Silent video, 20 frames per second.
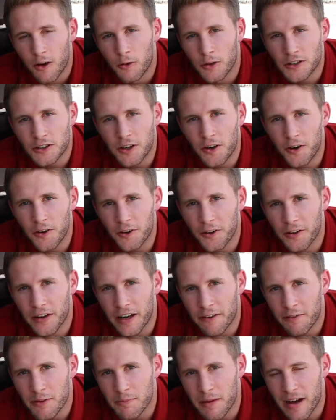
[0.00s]
What's going
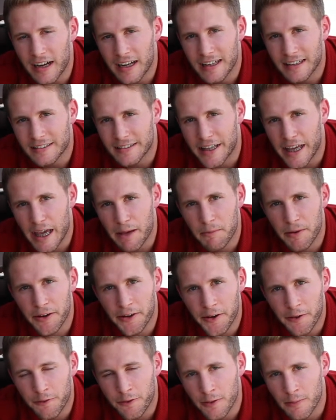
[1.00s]
on, everybody? It's Cam
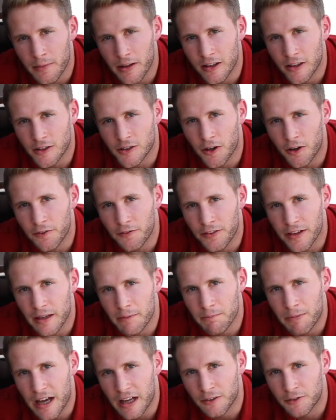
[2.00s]
Hillier from Miller's
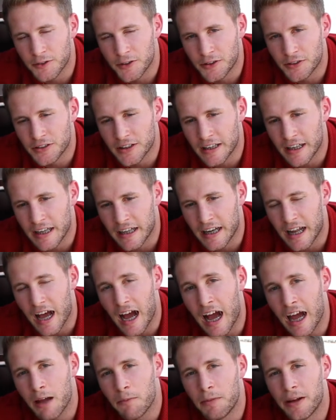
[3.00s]
RV in Baton Rouge again.
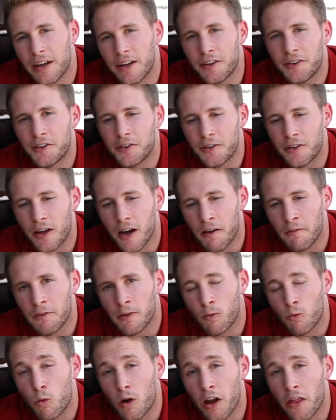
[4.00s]
I'm here to
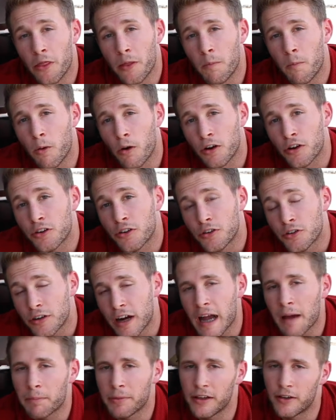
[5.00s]
cover one of the more
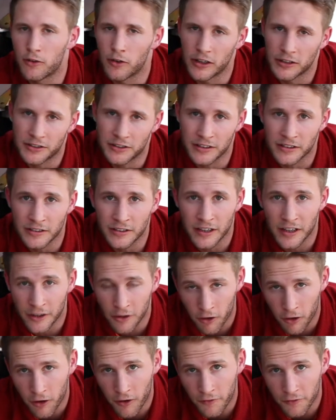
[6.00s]
crappy questions
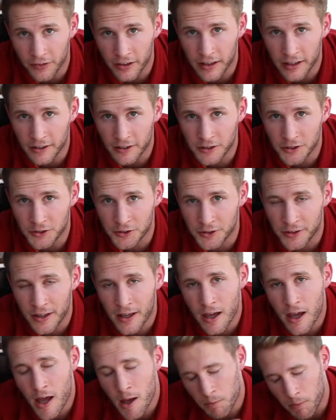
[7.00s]
in the RV industry.
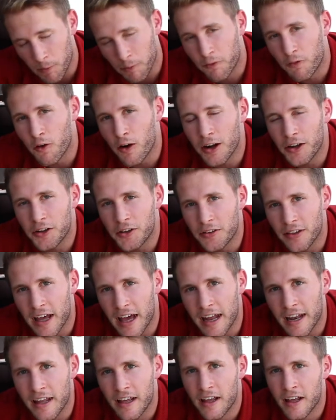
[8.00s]
But before I do
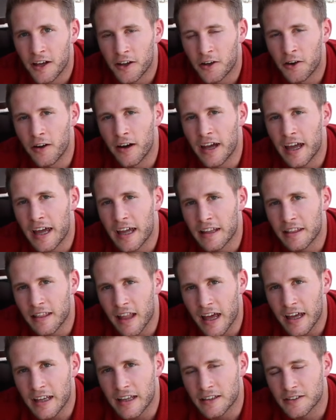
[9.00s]
that, go ahead,
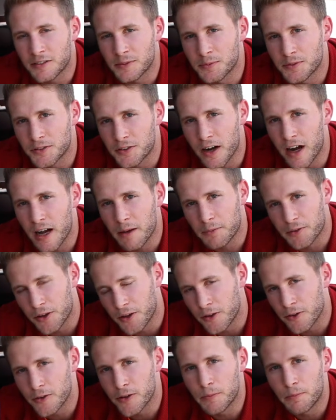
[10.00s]
like and subscribe,
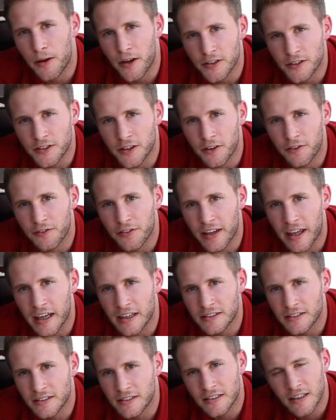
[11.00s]
turn on your post
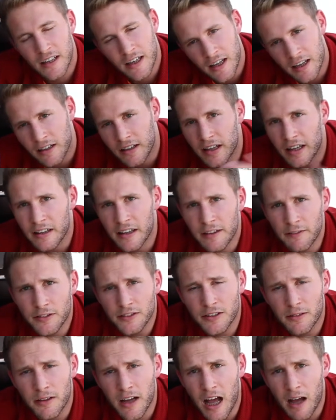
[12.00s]
notifications, and leave
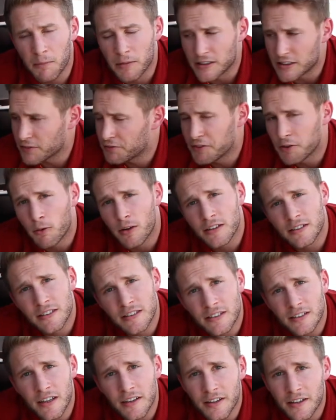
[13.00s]
us some comments. If you want to
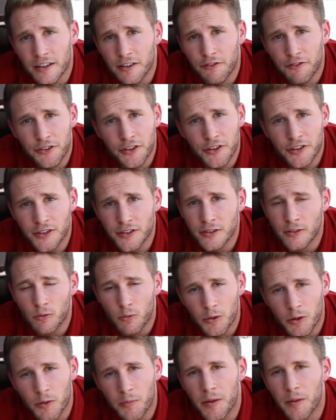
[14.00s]
see something in the future,
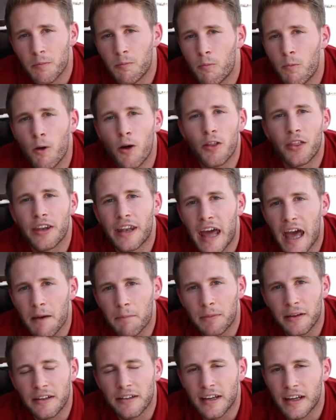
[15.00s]
we will be more than
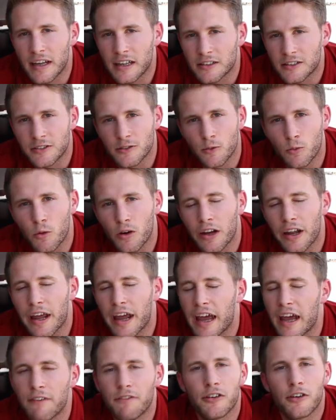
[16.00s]
happy to answer
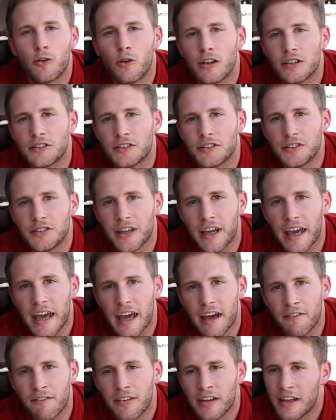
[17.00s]
whatever questions you
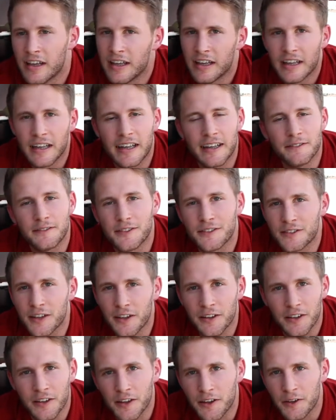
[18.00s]
have. It gives us
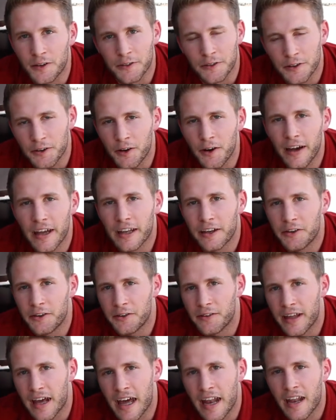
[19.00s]
something to do. So go ahead and
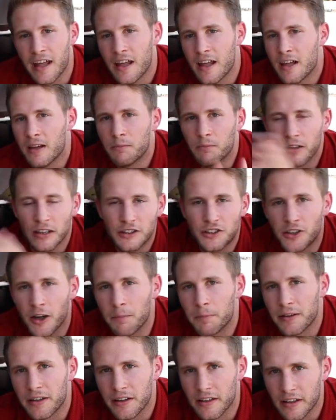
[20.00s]
do that. Let's
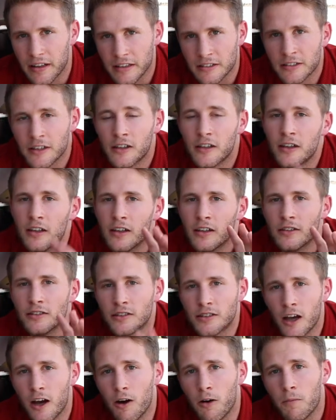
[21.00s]
jump into this.
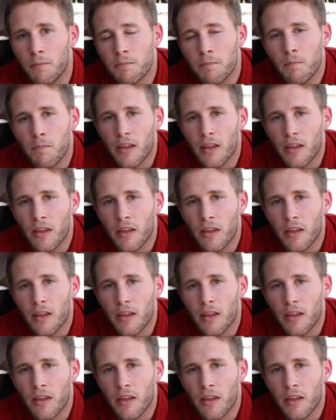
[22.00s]
So,